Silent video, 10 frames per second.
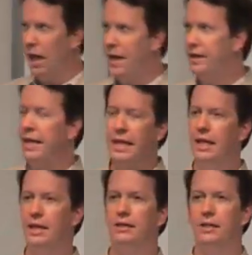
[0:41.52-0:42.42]
and
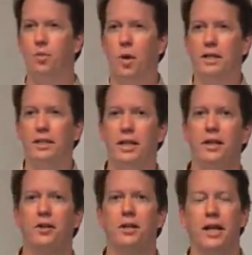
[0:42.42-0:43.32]
thinking, just wanting to
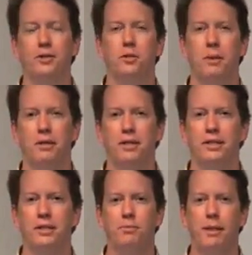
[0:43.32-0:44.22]
hear a lecture about
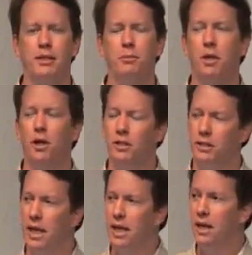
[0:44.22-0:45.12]
this, especially
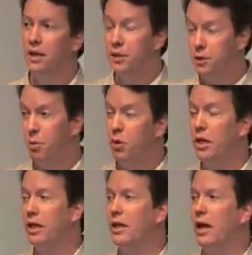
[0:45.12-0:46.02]
because this
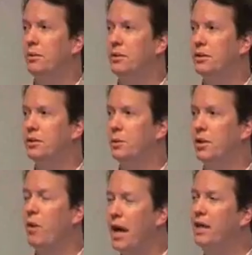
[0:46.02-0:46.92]
morning I was doing
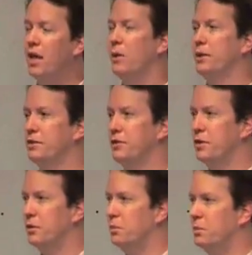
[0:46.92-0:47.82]
a radio
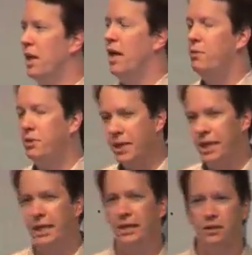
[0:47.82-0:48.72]
interview and we were
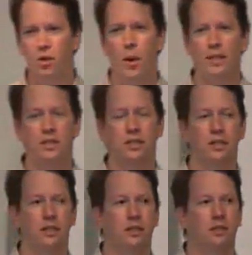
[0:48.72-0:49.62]
taking
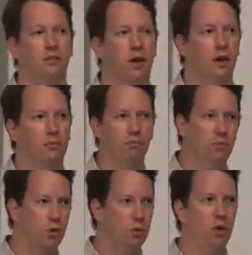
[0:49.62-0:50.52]
questions
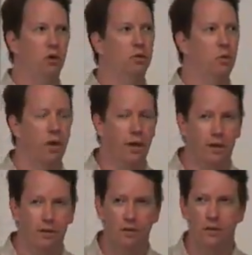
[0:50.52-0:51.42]
from who knows
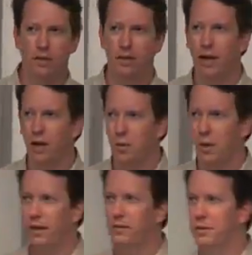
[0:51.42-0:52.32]
where over the
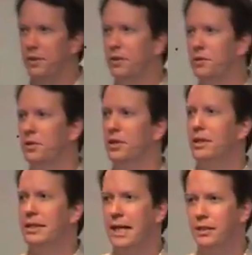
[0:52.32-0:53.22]
airwaves and over
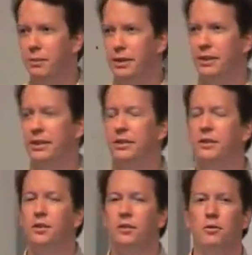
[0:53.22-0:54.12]
the text messages
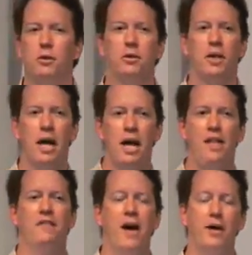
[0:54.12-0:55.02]
and so forth.
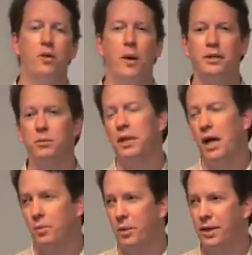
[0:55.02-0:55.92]
And the final question we
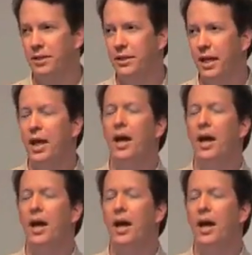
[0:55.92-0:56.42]
got was,